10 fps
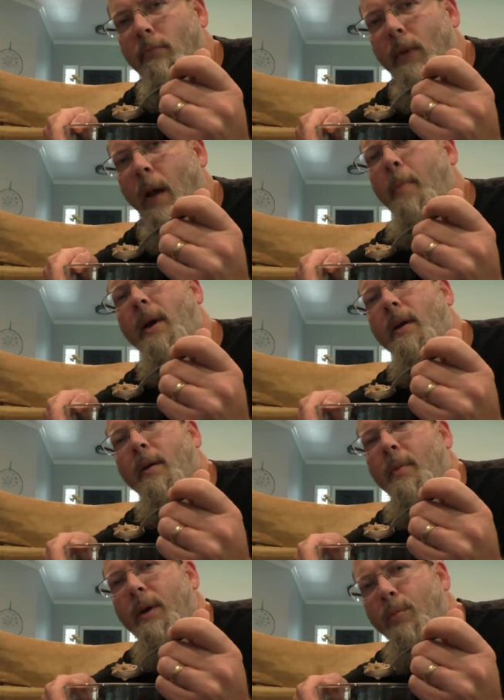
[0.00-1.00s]
I bet I could
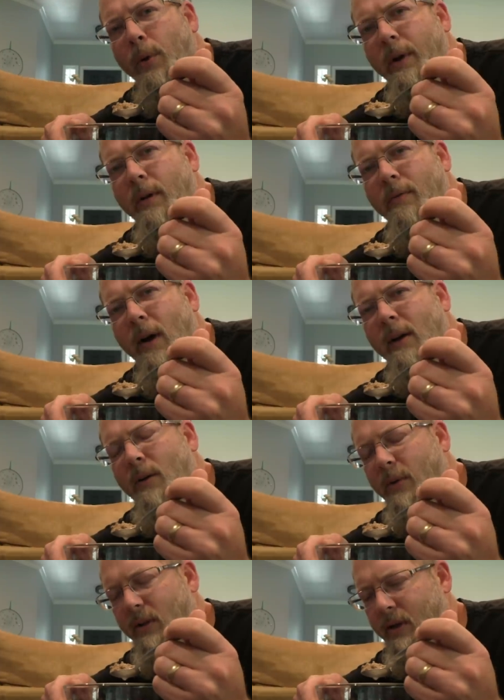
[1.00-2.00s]
make a pretty good
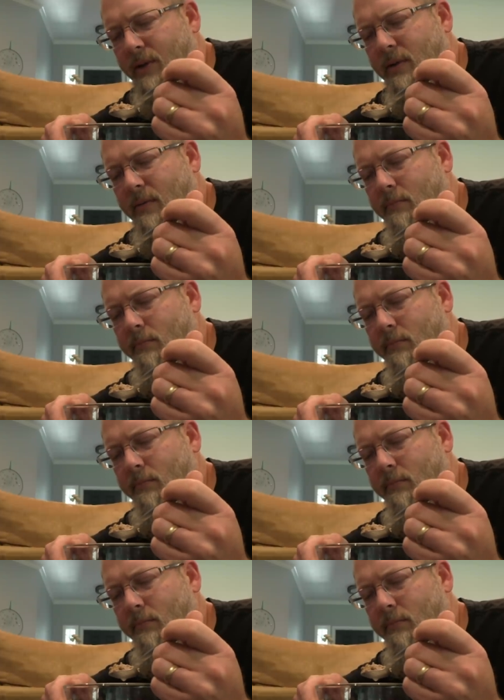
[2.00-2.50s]
vodka with this.